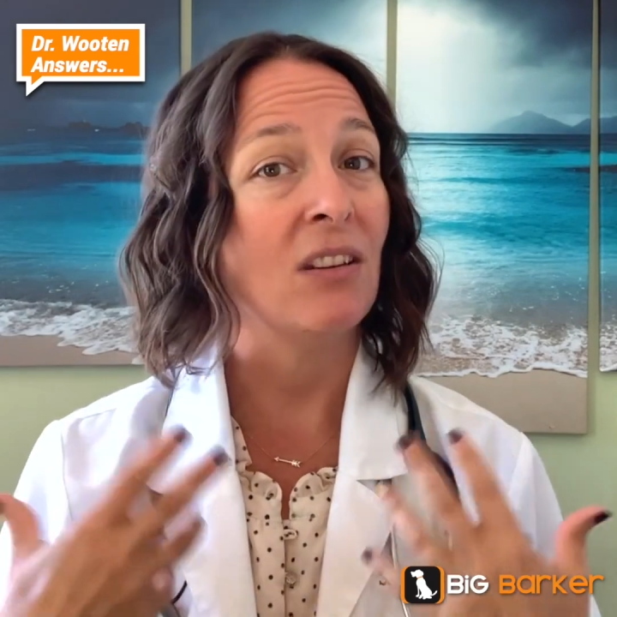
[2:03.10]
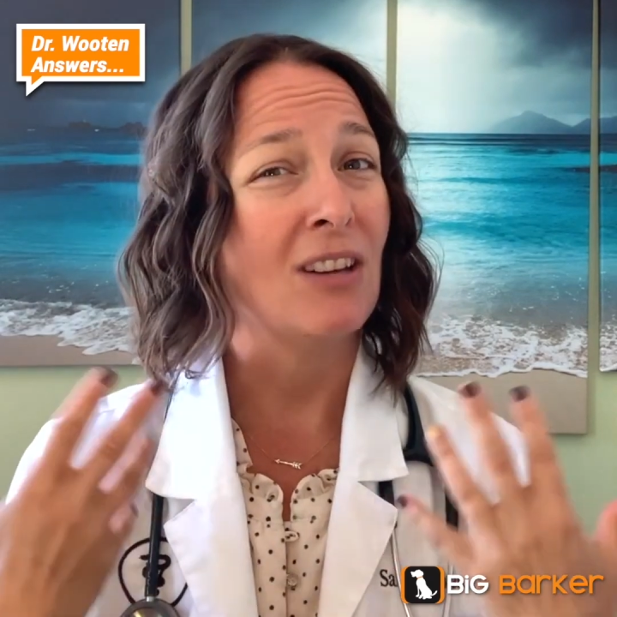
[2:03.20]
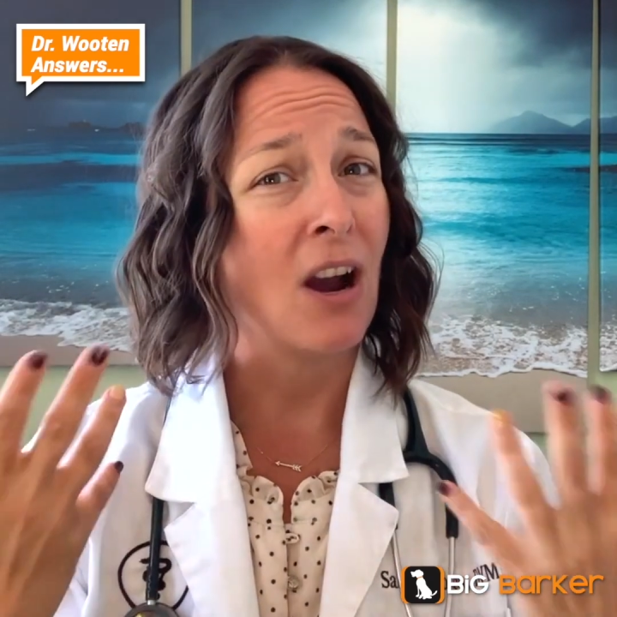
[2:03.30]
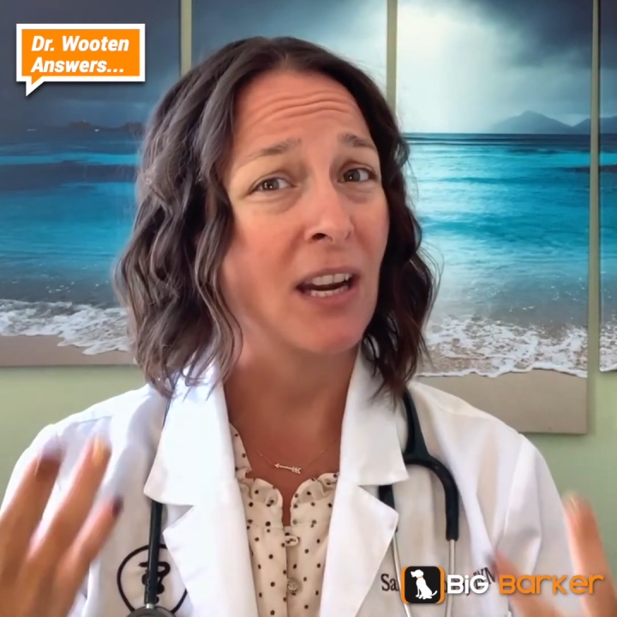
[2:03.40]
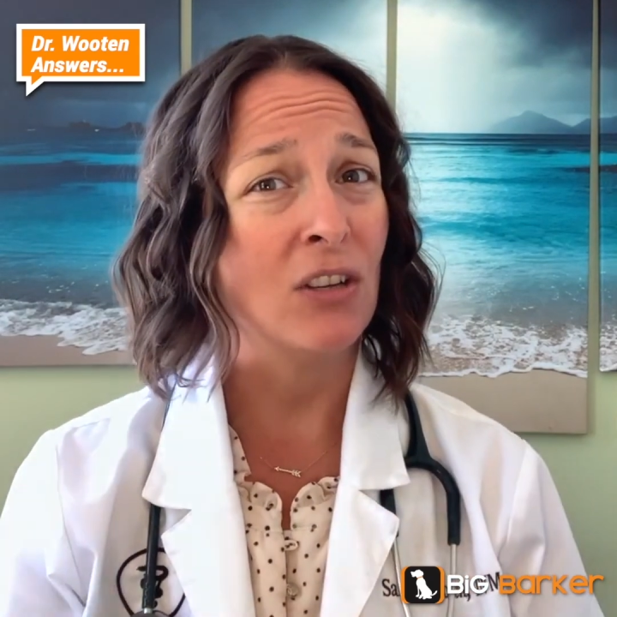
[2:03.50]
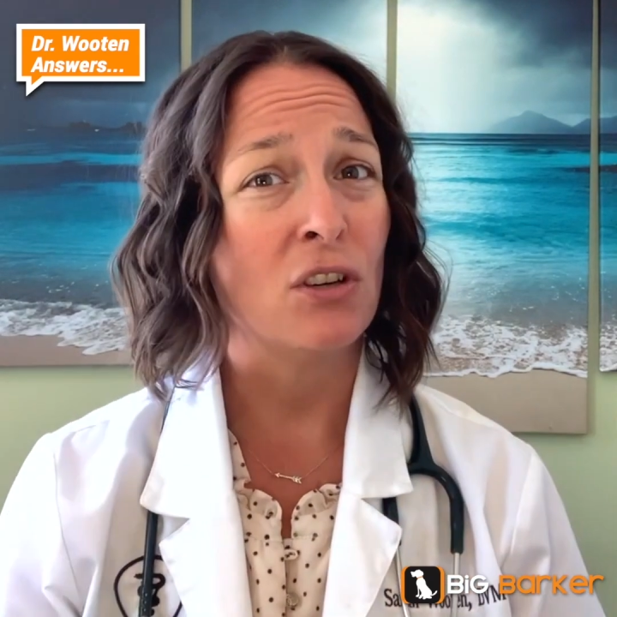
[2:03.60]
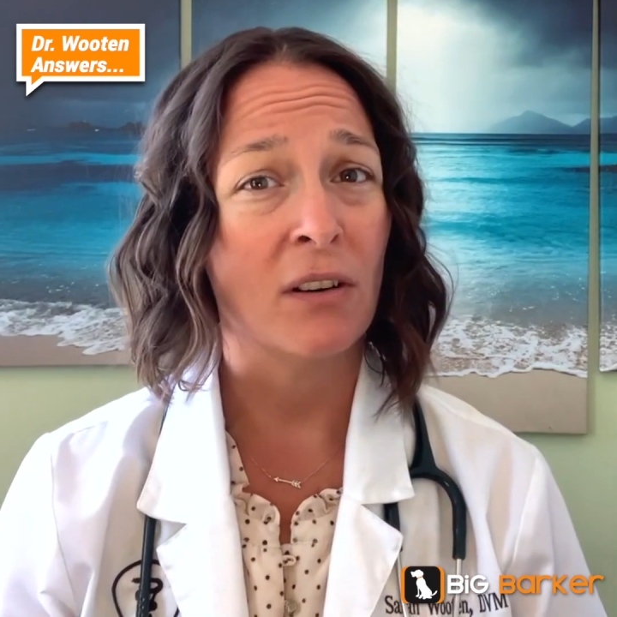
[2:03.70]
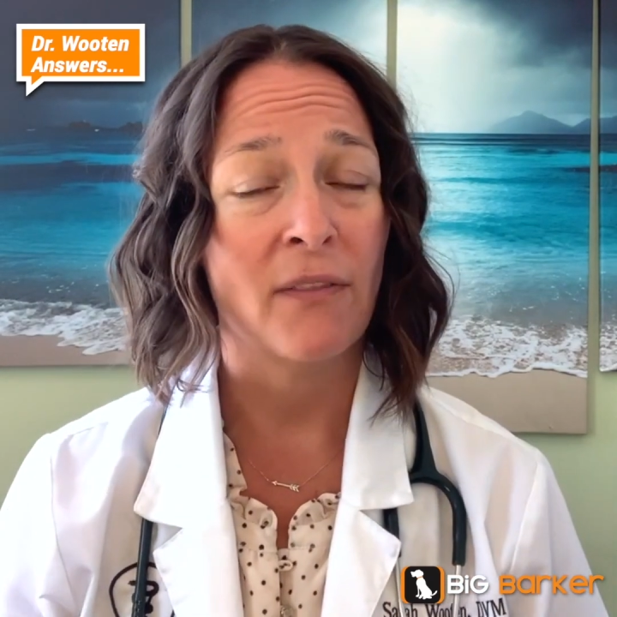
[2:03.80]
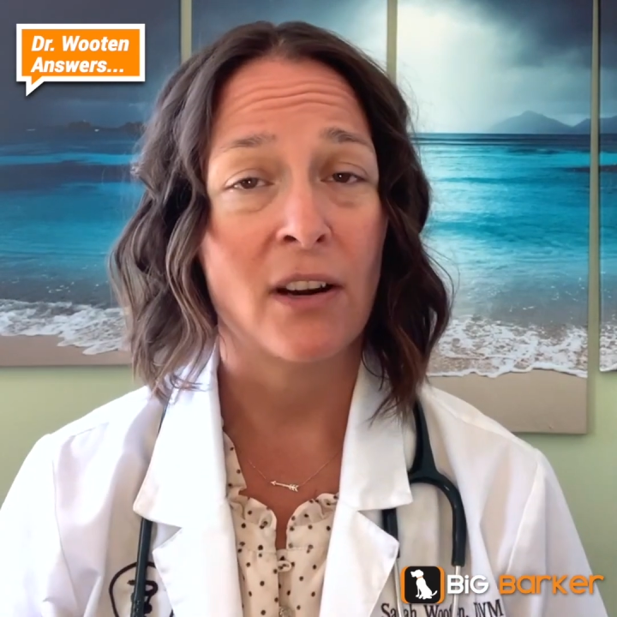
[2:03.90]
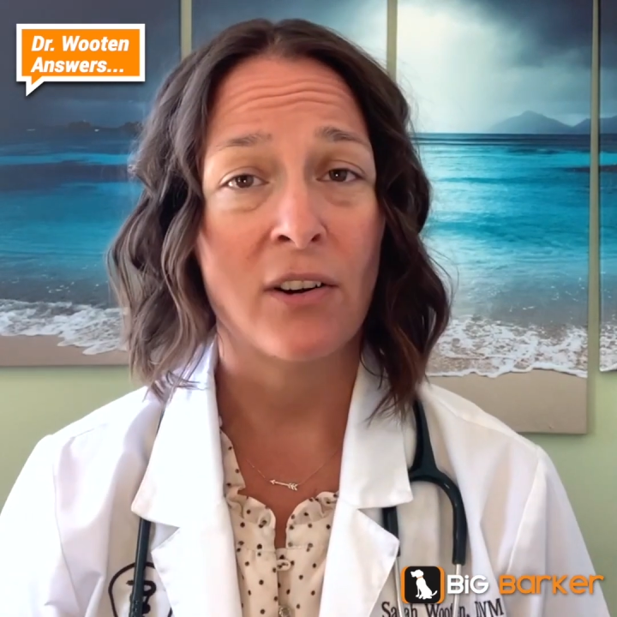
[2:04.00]
talking to
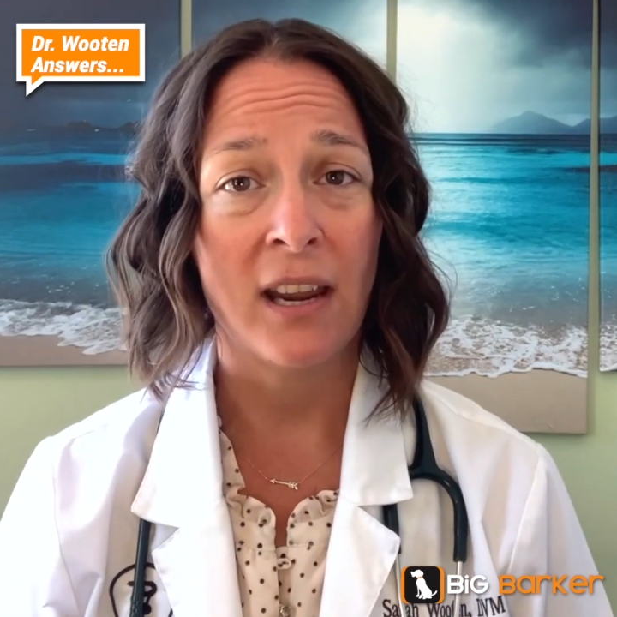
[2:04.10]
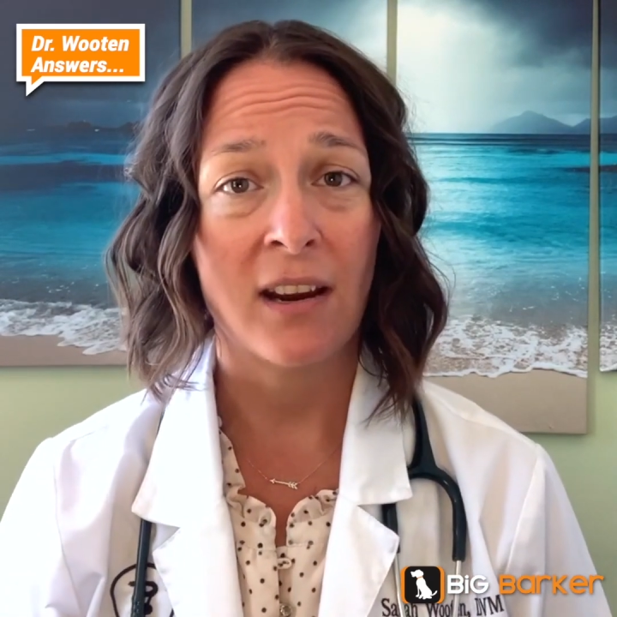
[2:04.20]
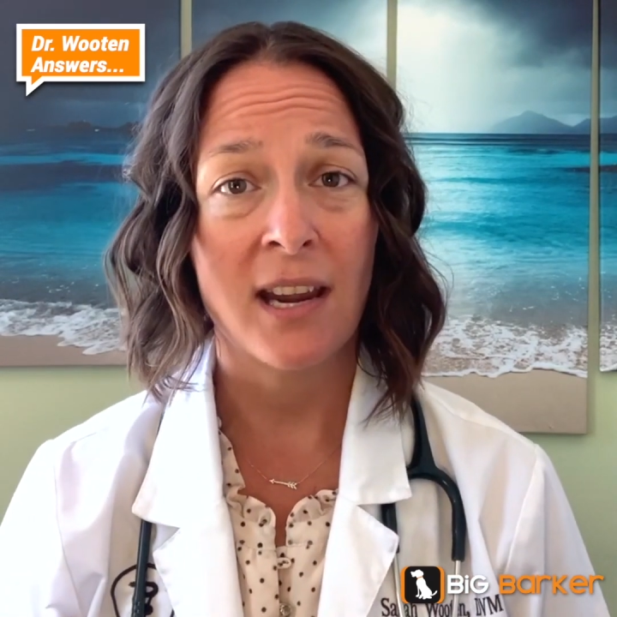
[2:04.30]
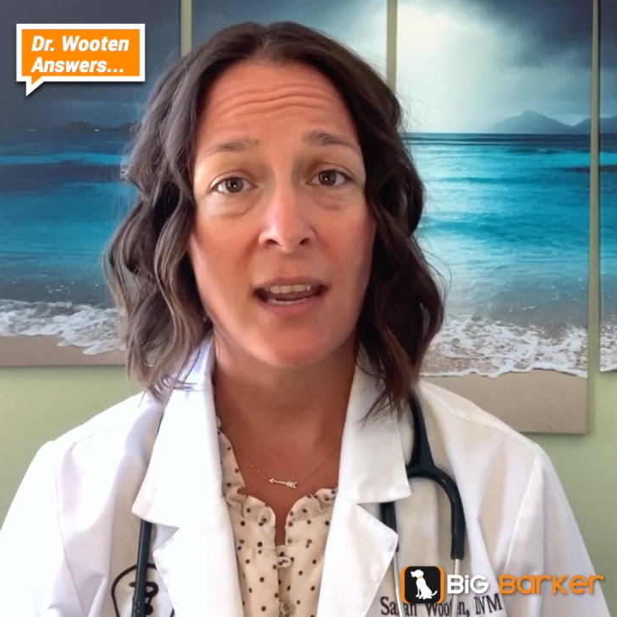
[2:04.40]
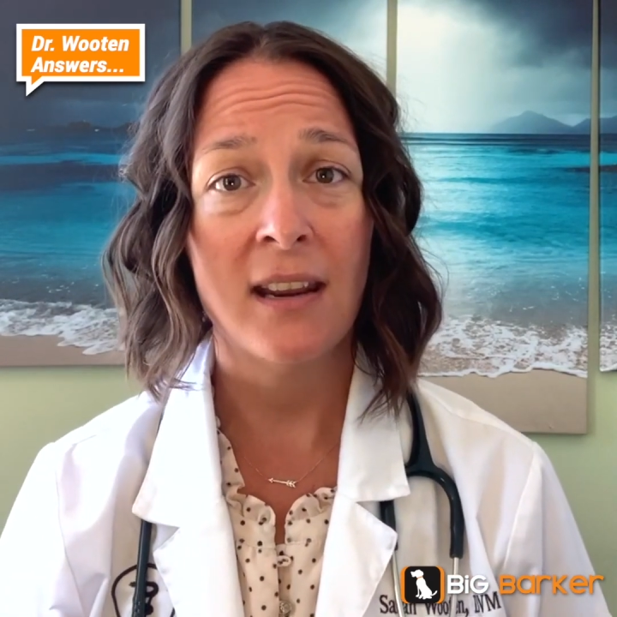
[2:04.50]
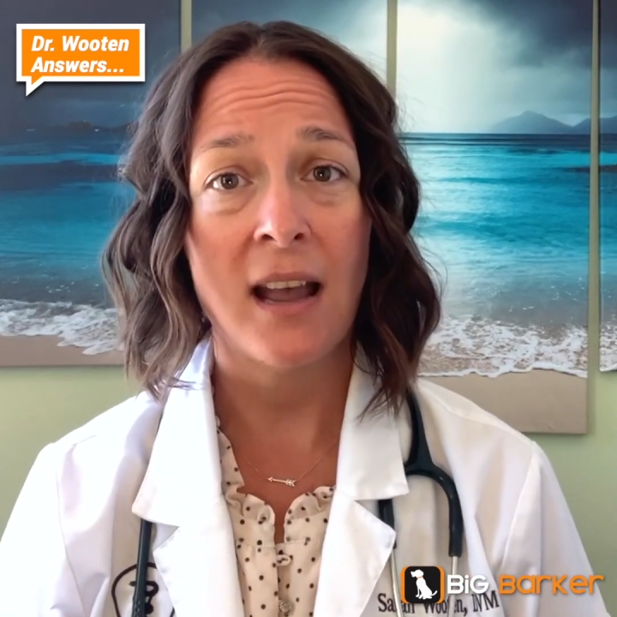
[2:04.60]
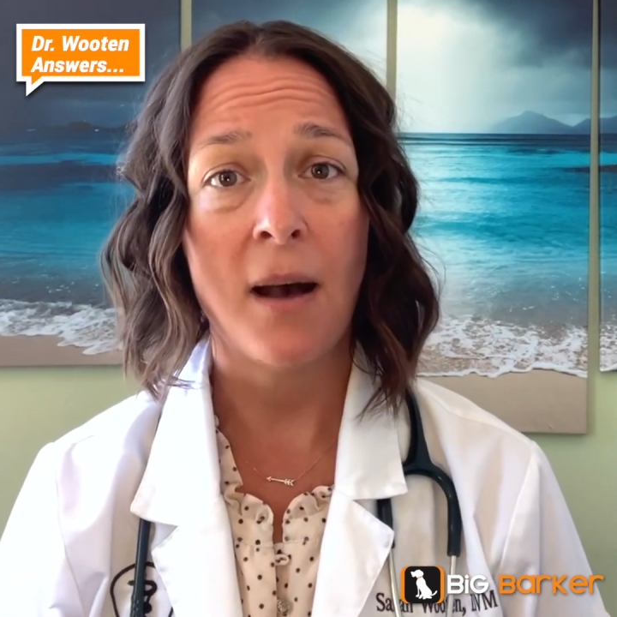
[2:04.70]
your veterinarian